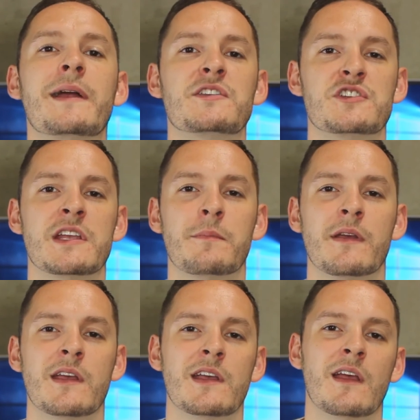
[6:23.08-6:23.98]
by cheap?
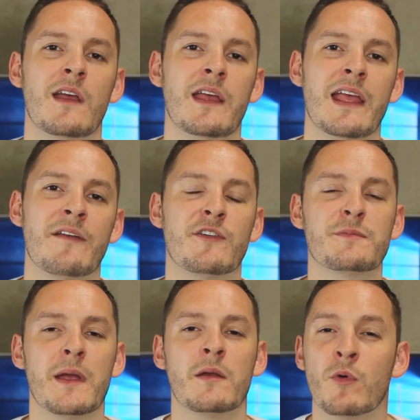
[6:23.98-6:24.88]
If you're
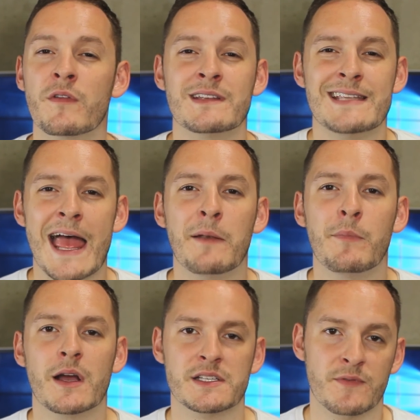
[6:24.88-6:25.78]
paying more than $10